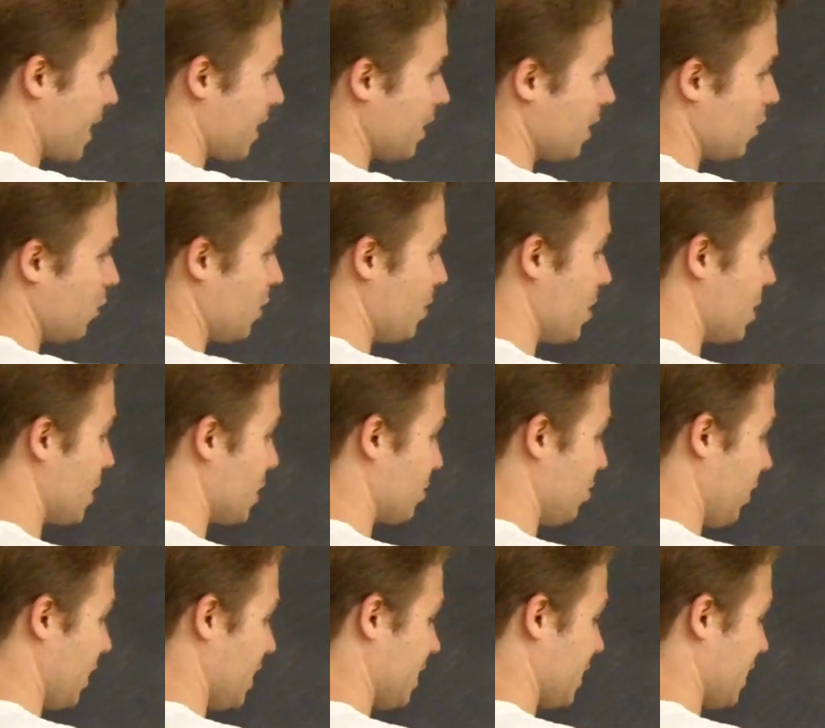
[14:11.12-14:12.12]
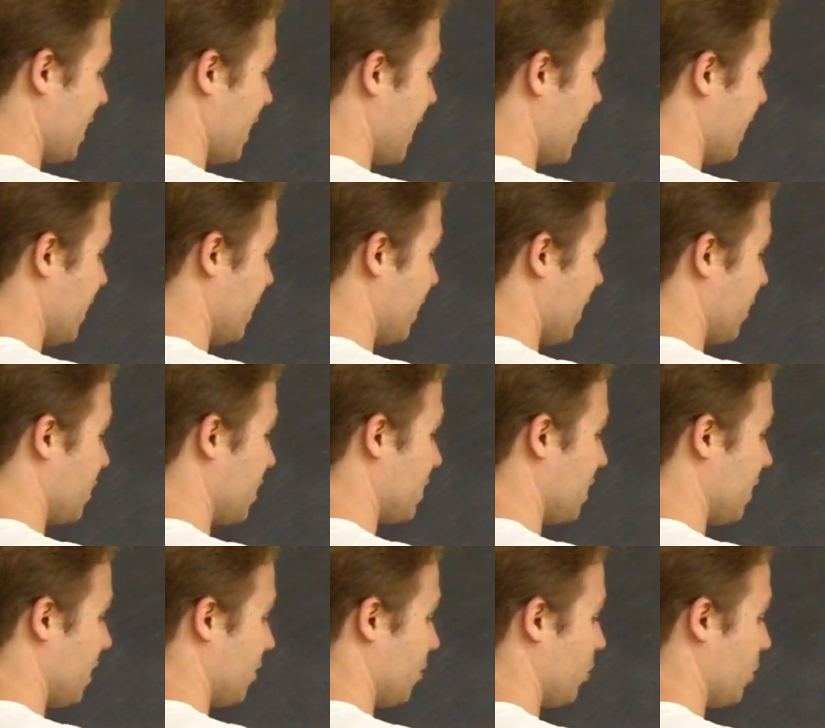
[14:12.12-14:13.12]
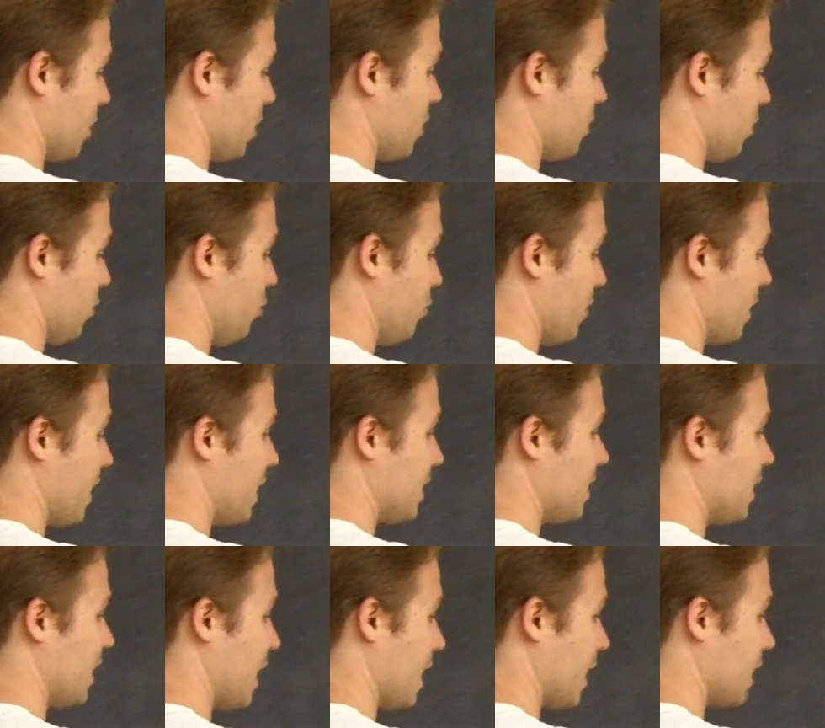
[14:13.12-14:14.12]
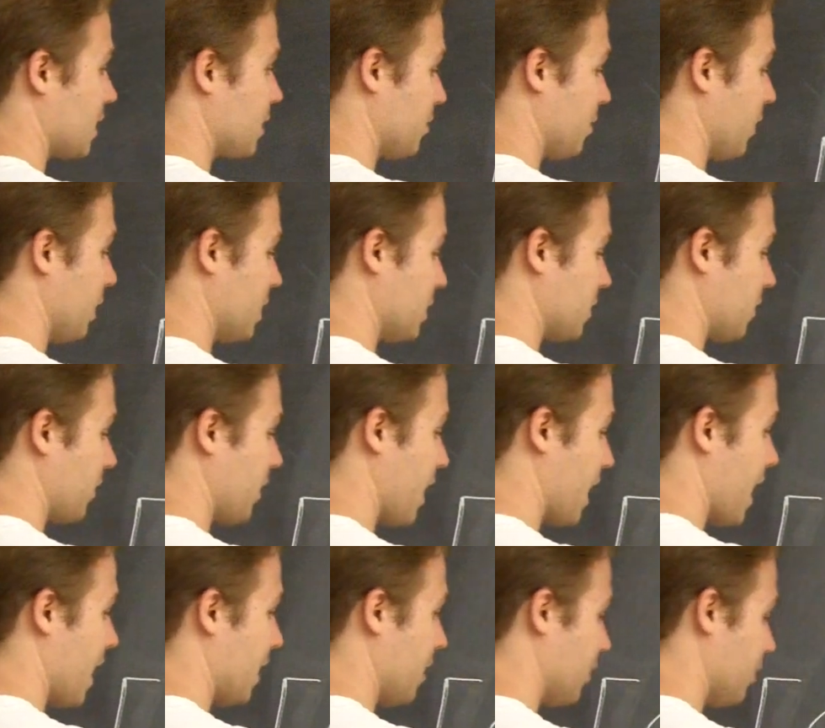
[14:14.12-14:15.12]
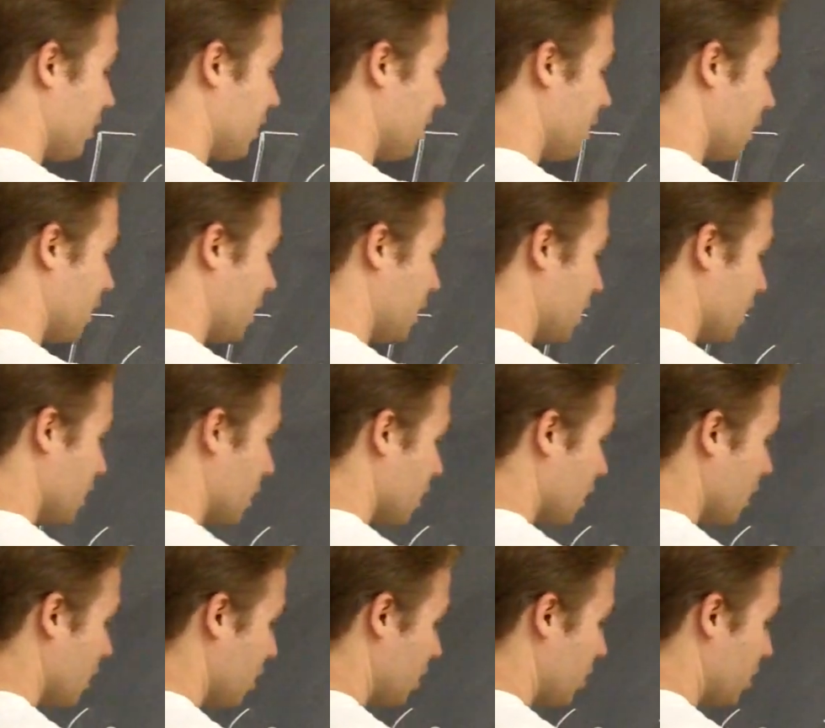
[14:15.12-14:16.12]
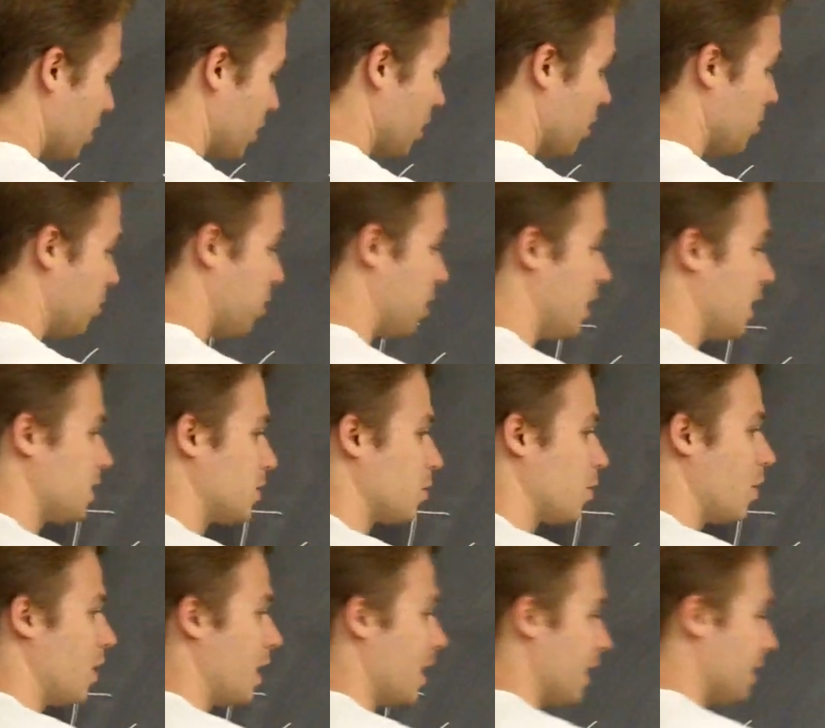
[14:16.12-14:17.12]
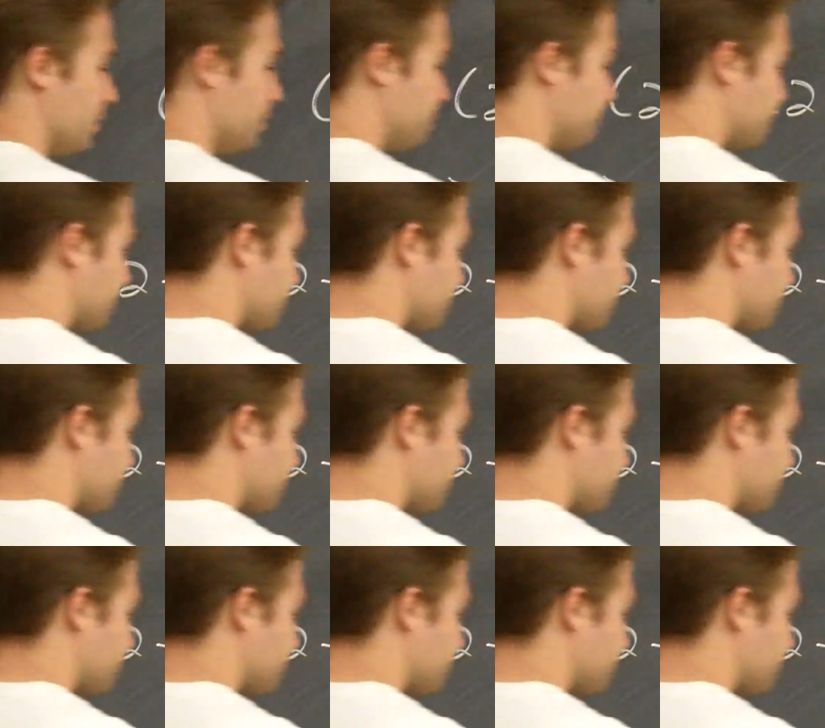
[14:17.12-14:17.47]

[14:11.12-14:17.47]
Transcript: I can distribute this plus sign, and I'll just end up with 2 minus x plus 5 plus y.